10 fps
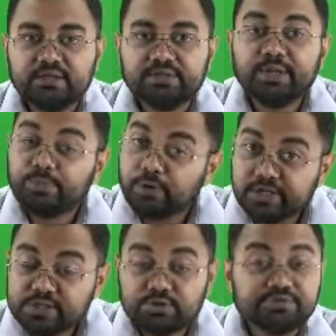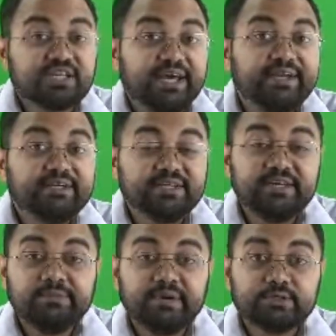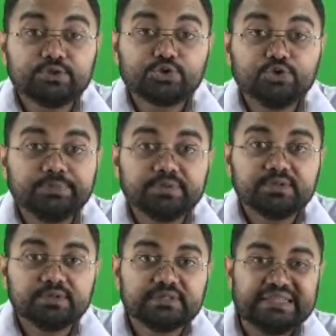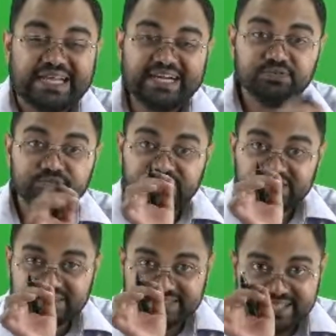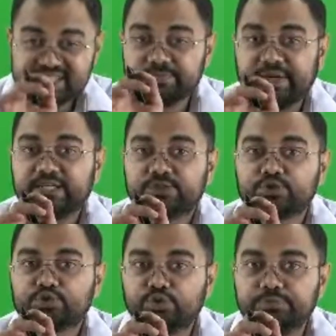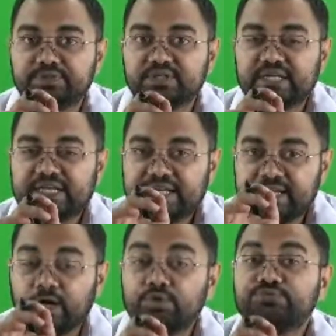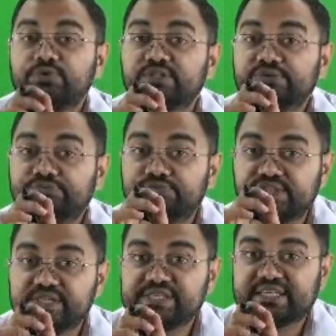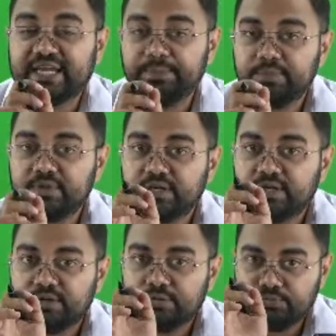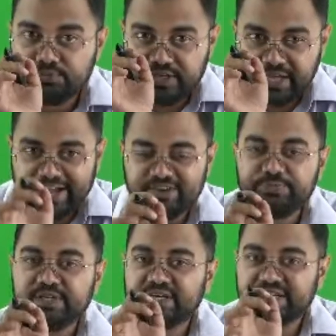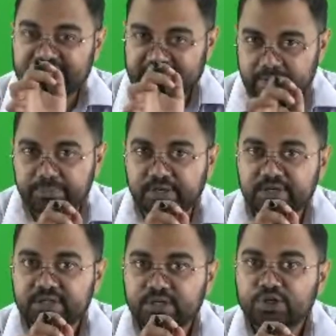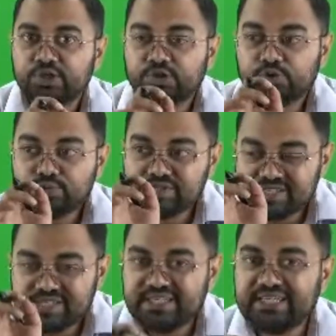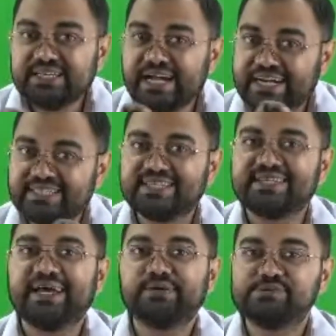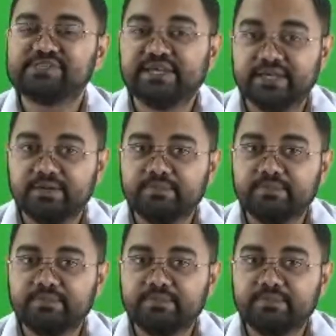The importance of scanning tunneling microscope, that with this microscope, now for the first time, we have been enabled to see at the nanoscale.